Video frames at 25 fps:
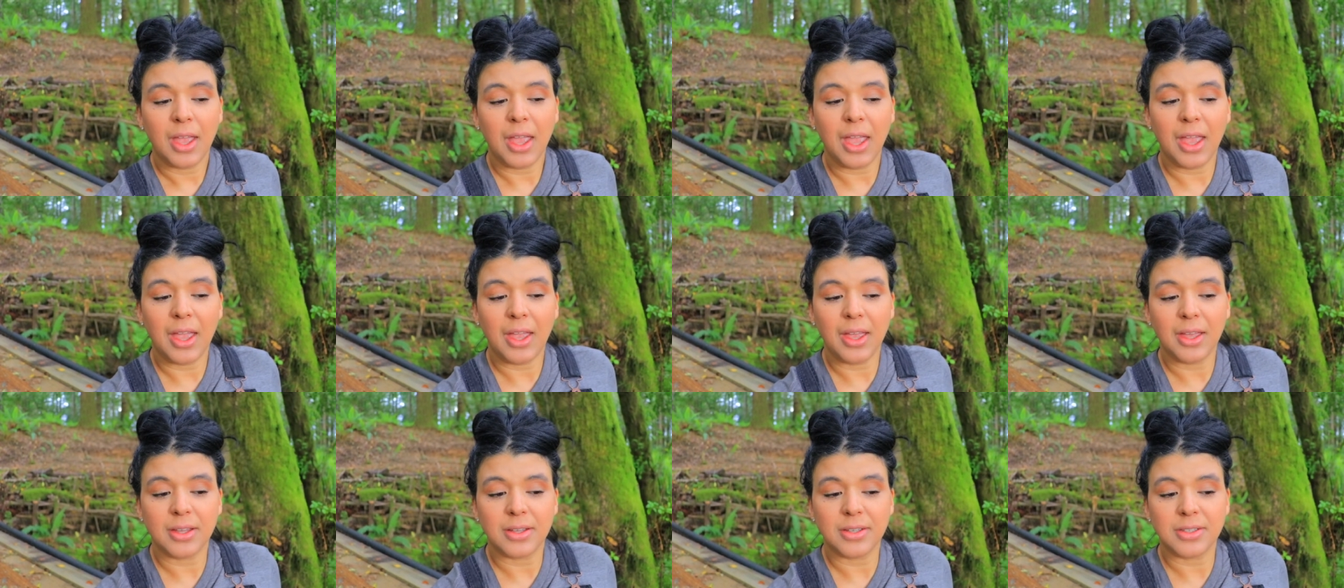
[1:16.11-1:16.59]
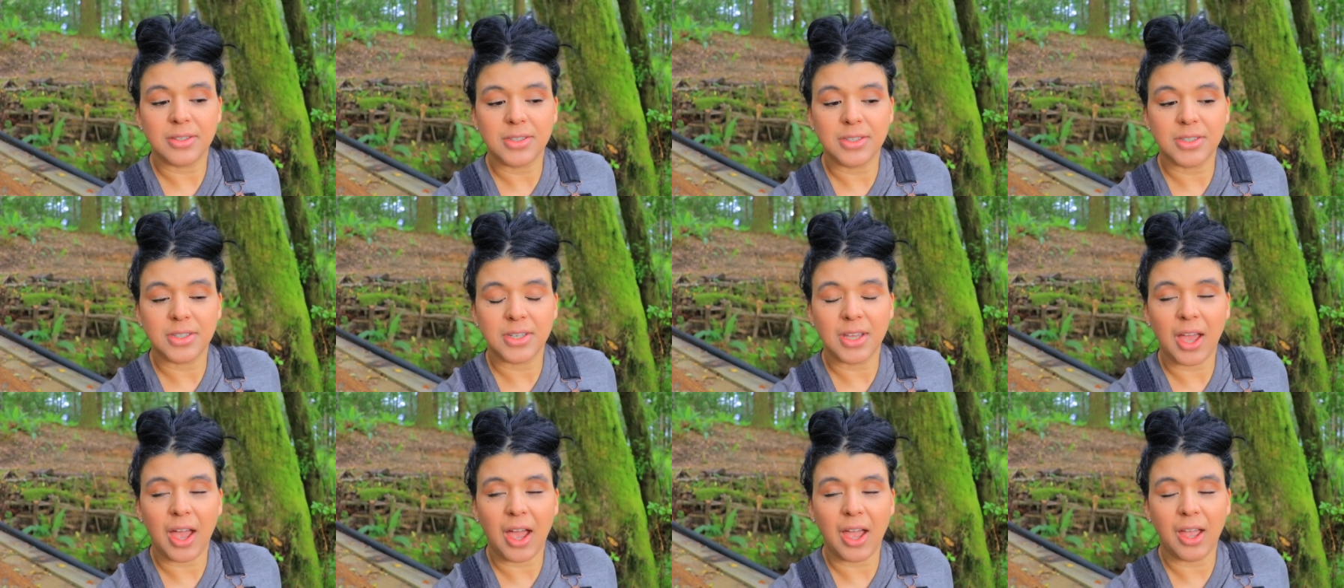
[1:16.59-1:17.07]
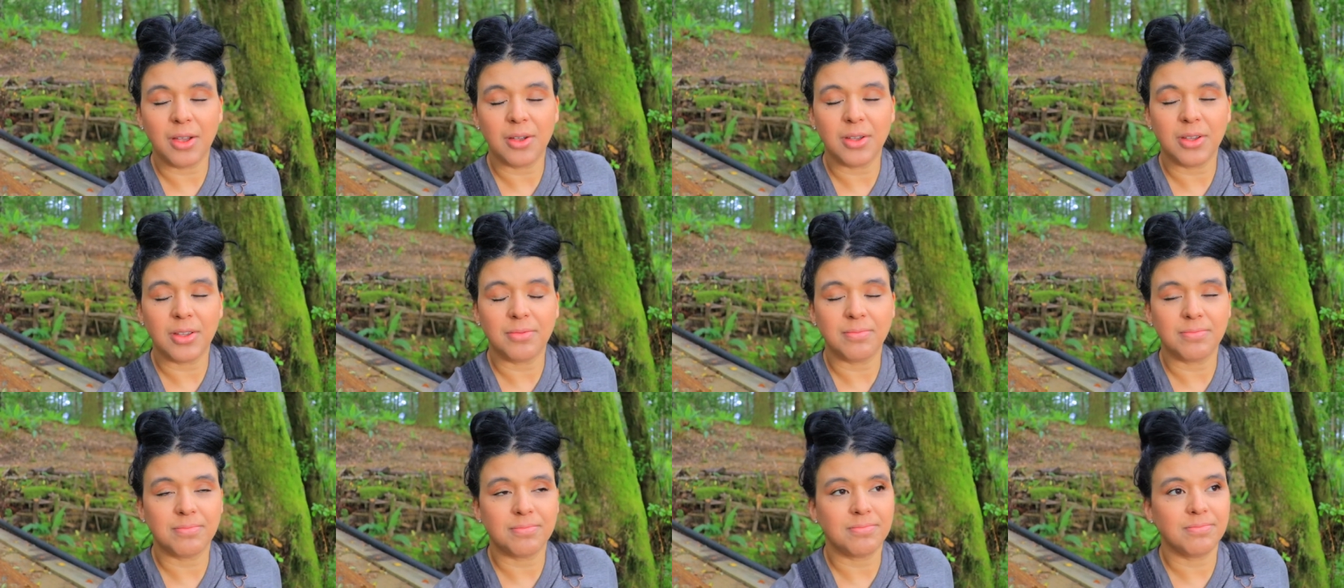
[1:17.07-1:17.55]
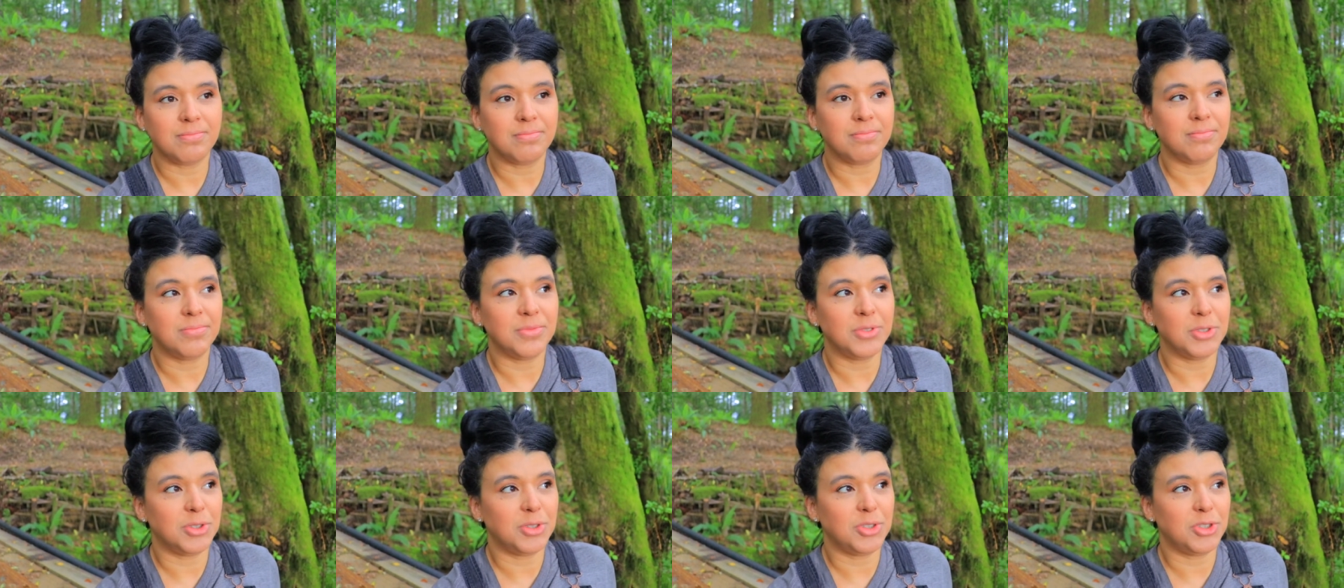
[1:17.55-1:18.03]
And I
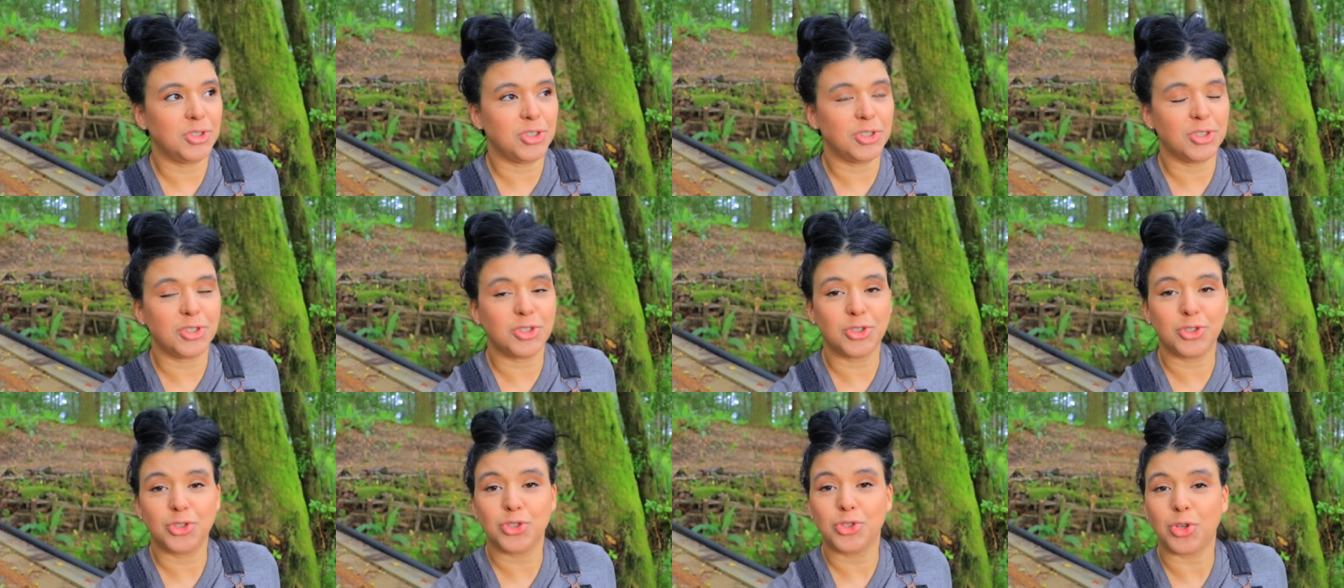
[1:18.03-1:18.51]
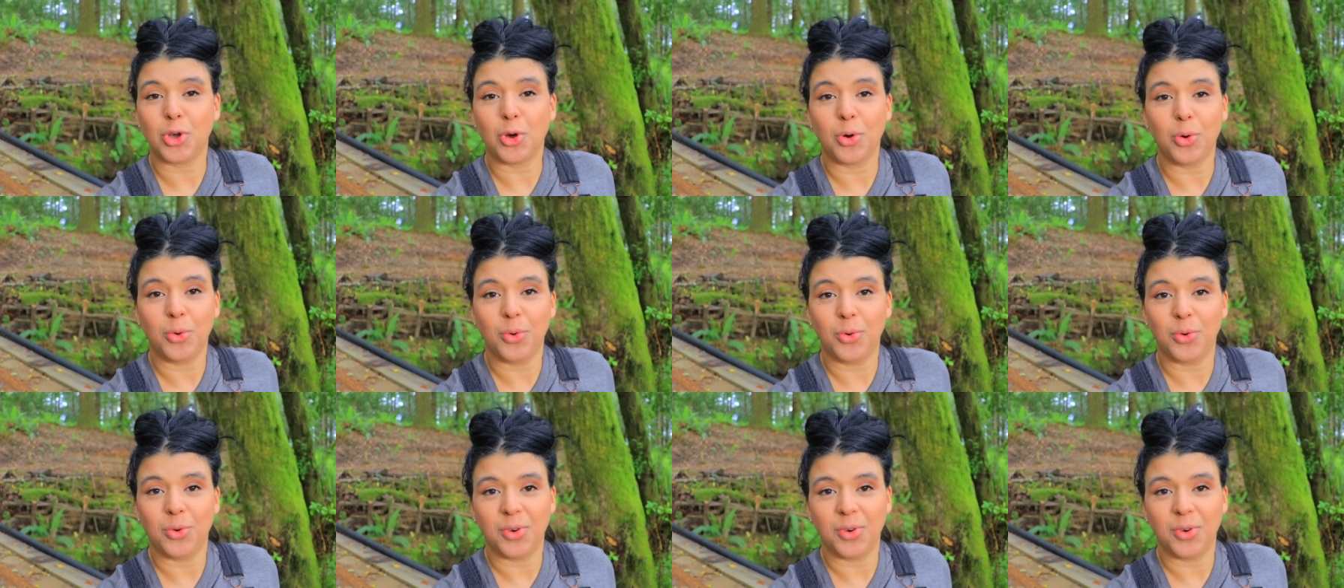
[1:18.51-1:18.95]
was just so